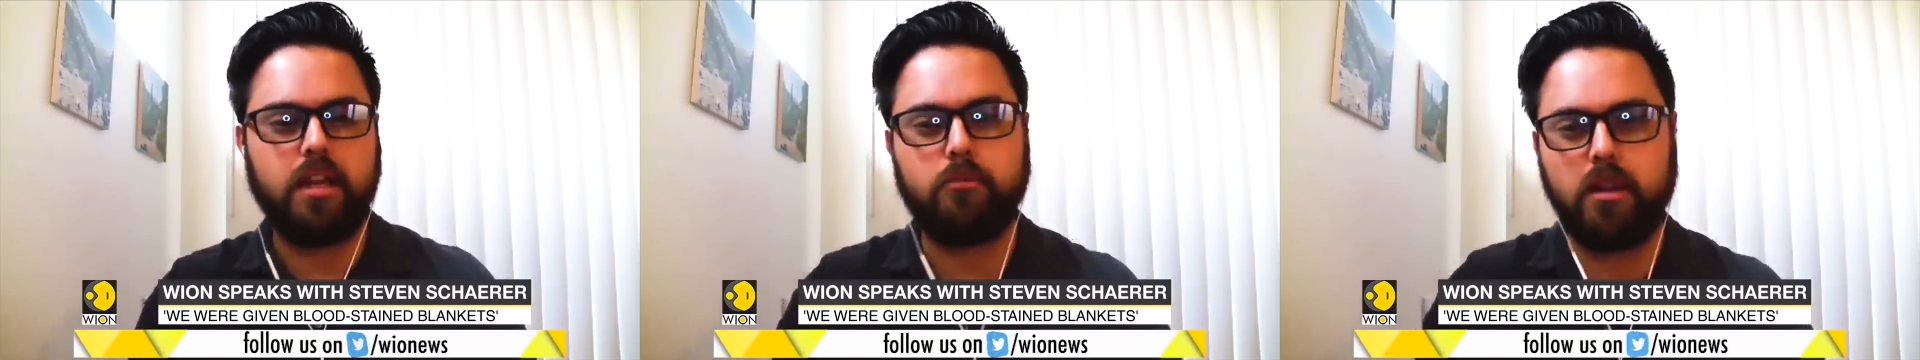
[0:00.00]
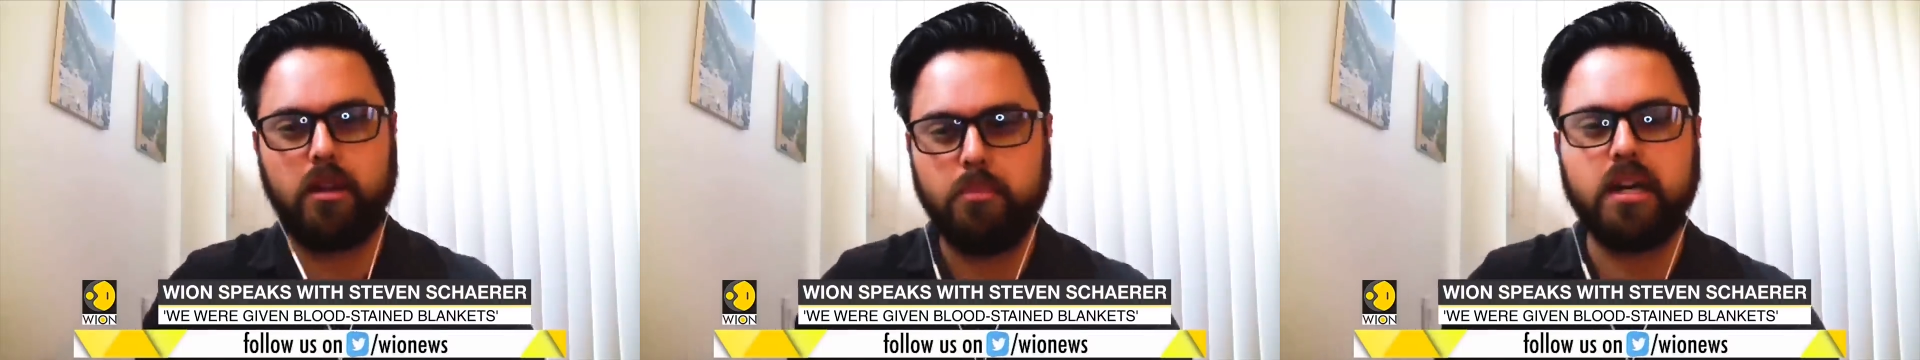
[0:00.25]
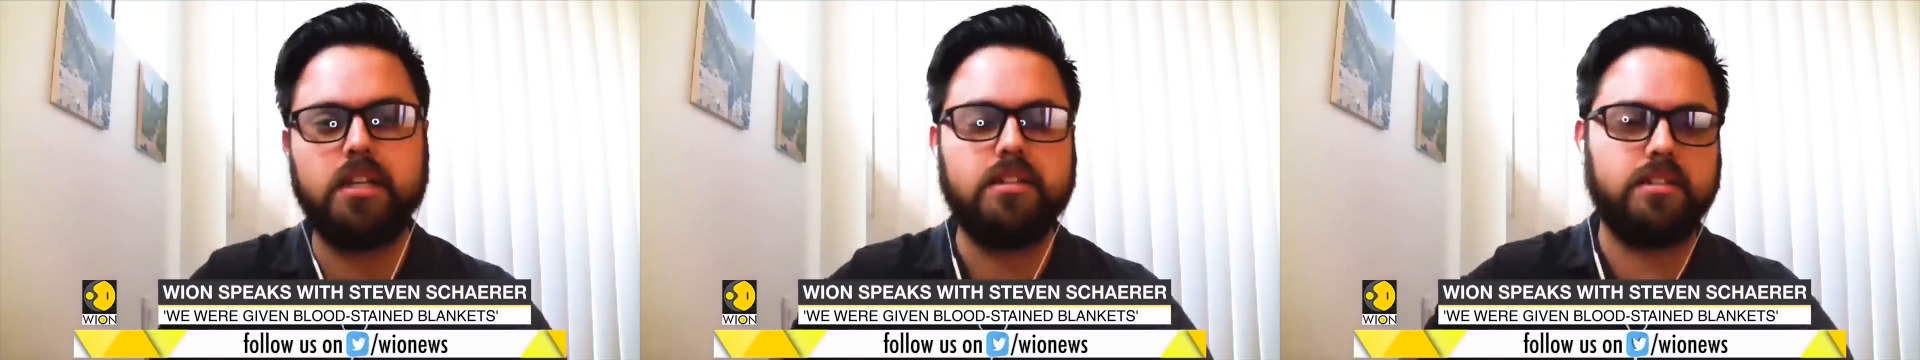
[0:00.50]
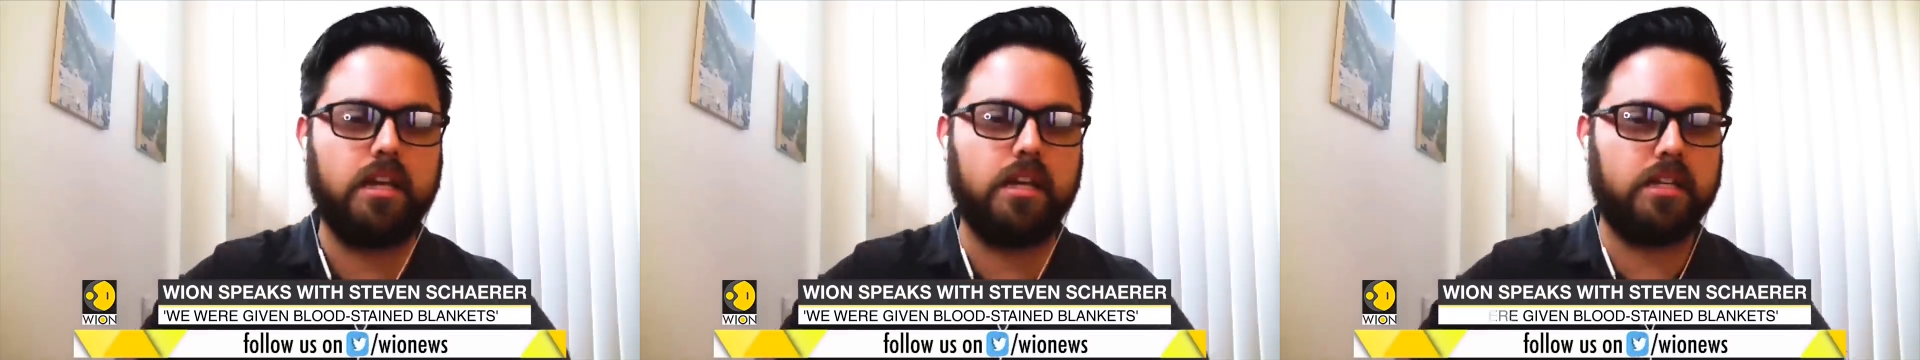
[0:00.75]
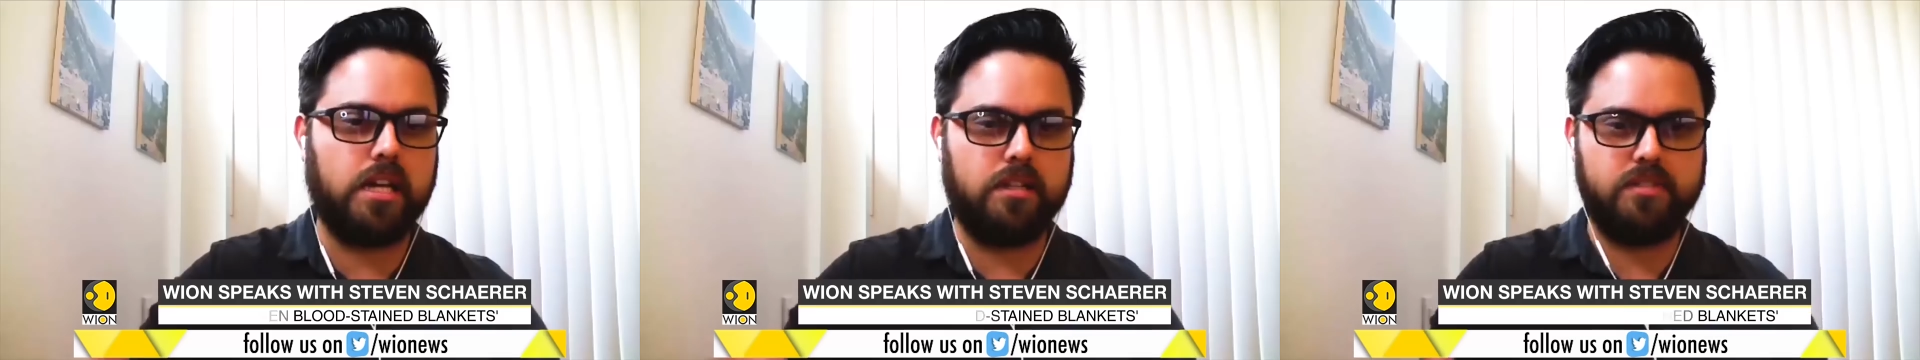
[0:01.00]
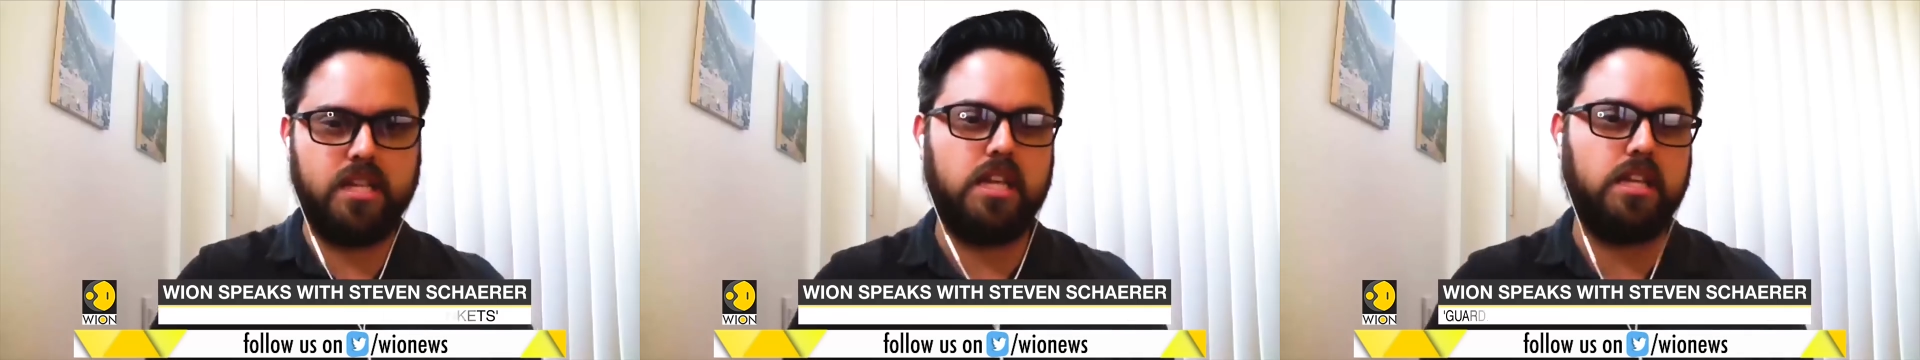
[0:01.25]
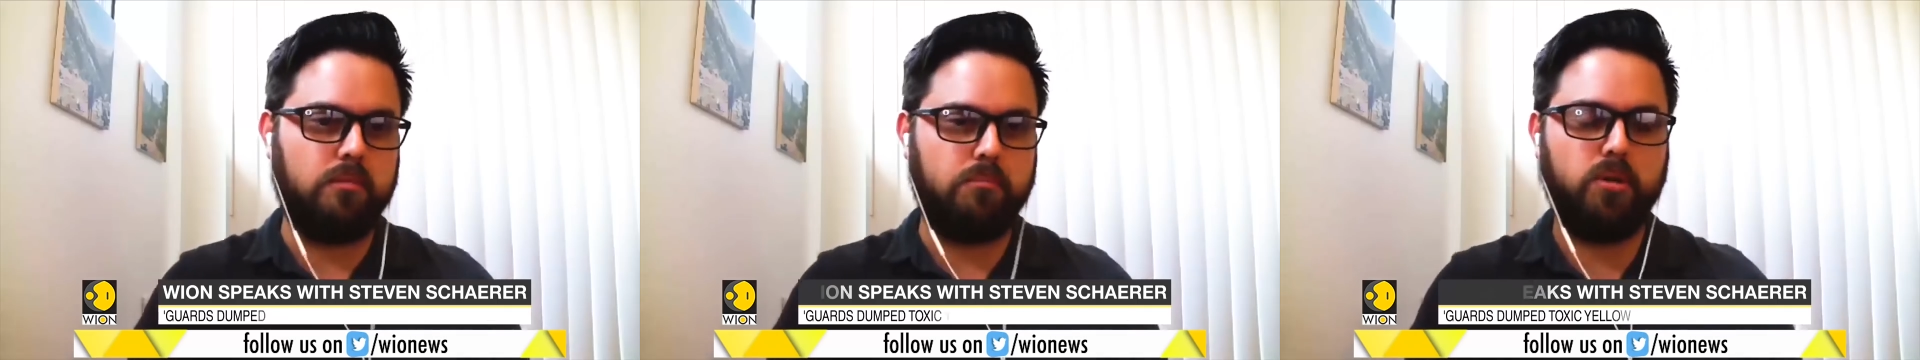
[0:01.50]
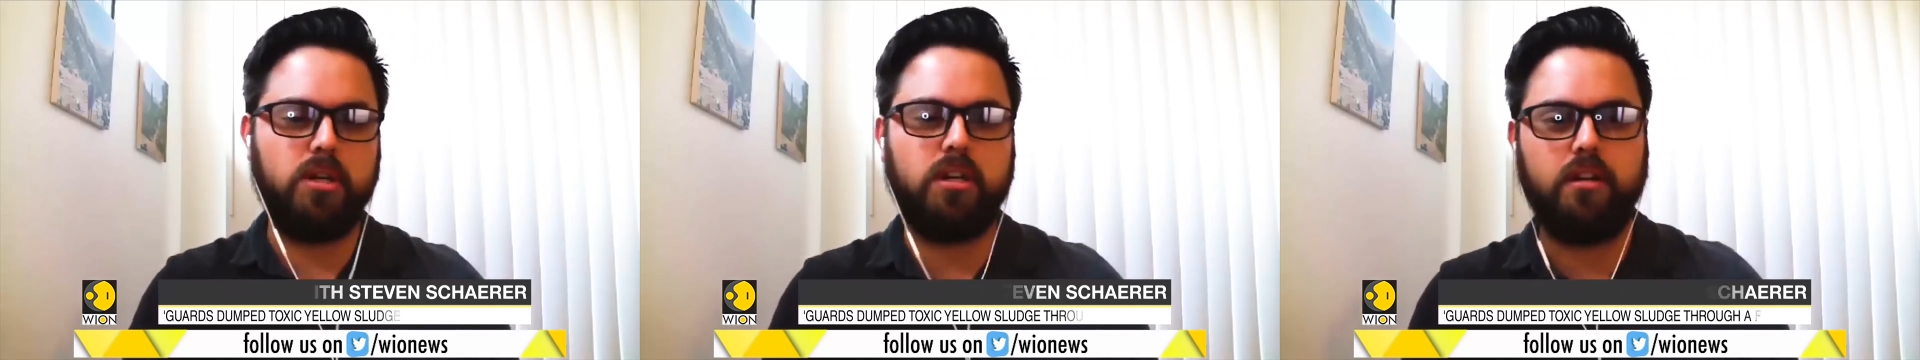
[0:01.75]
That red bucket is then kind of taken and
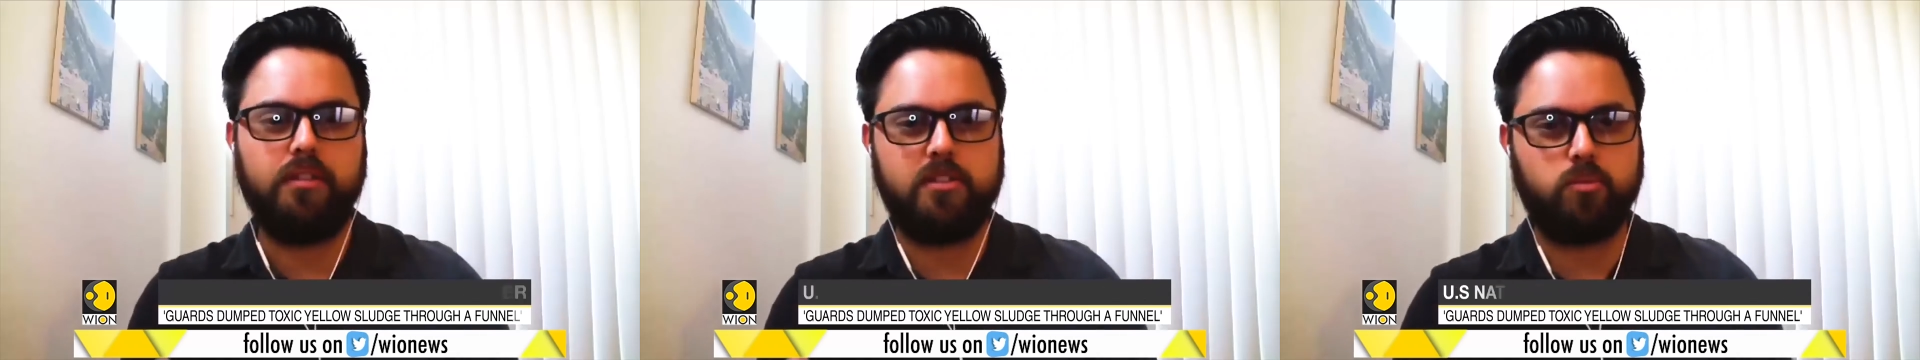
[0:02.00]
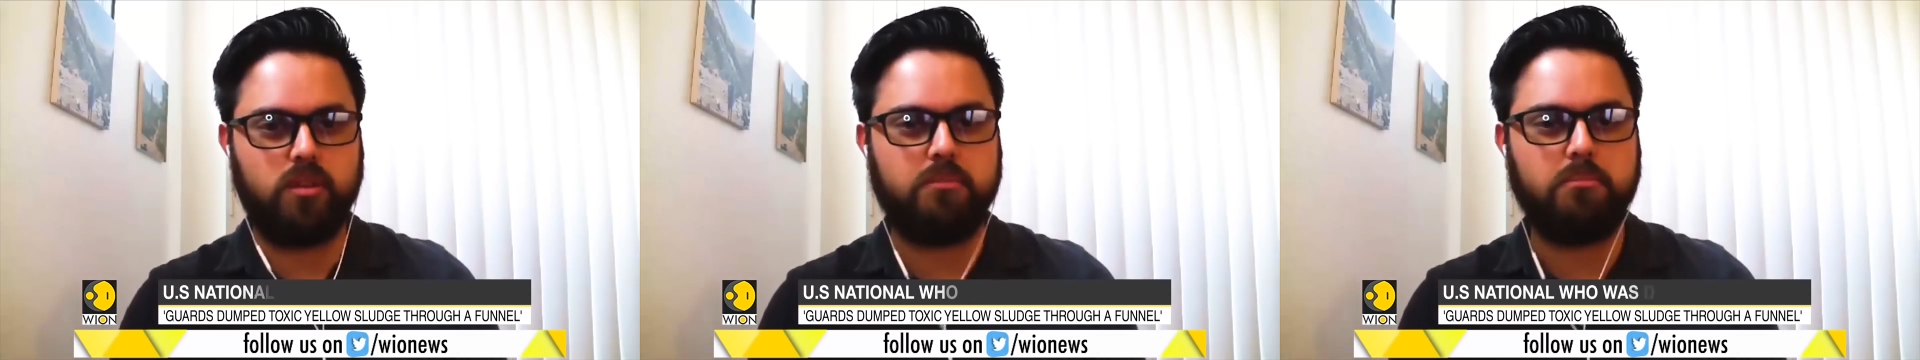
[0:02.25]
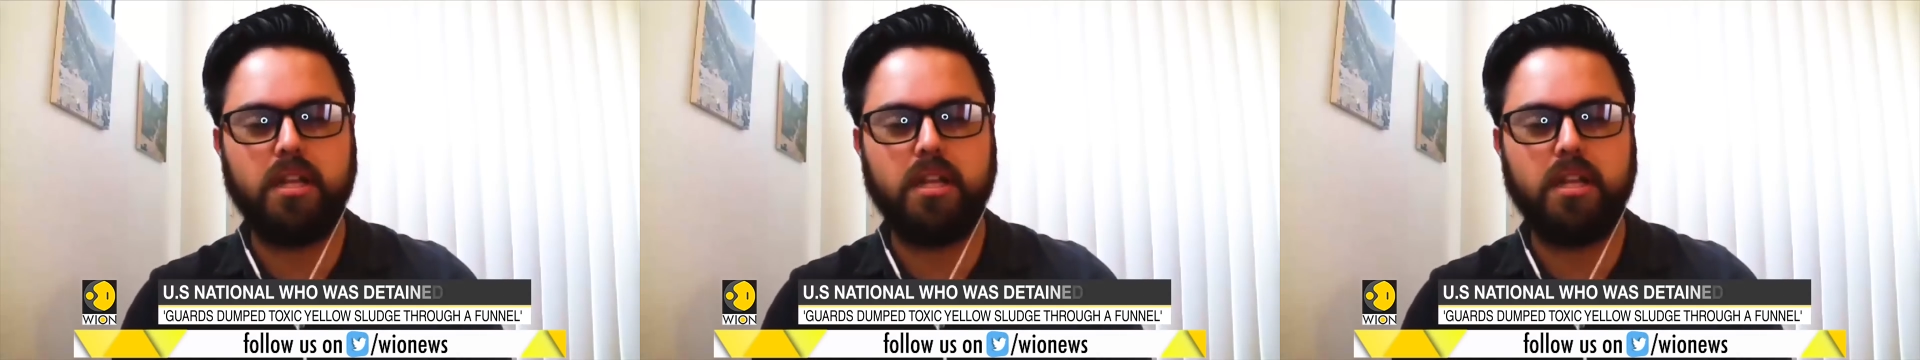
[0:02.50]
put on these wooden